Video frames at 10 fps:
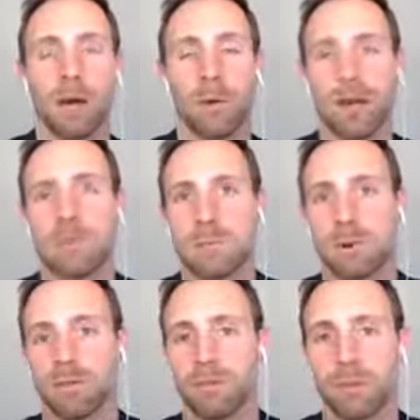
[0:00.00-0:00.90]
wife is
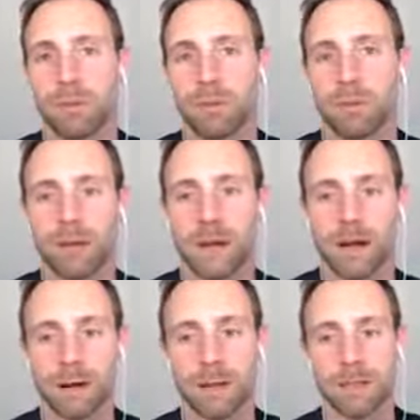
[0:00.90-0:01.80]
more familiar with the
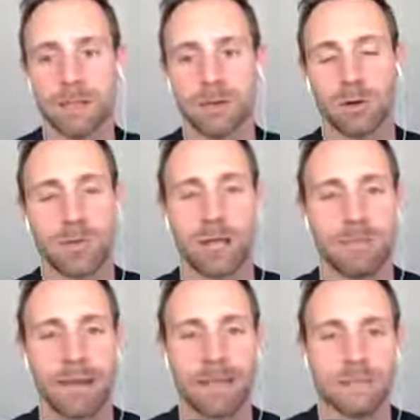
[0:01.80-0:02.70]
area, so yeah,
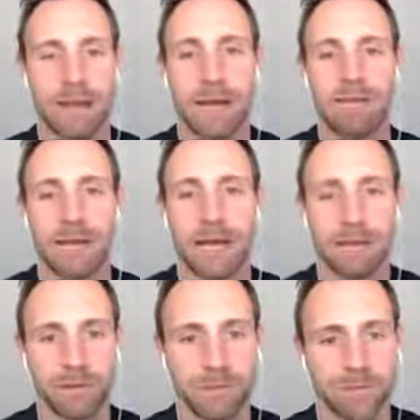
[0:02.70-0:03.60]
I guess half and
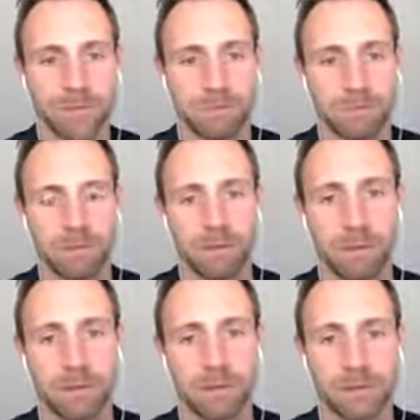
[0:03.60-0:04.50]
half. Like, she's pretty
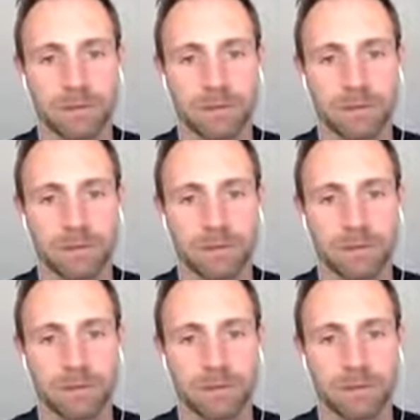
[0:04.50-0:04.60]
familiar.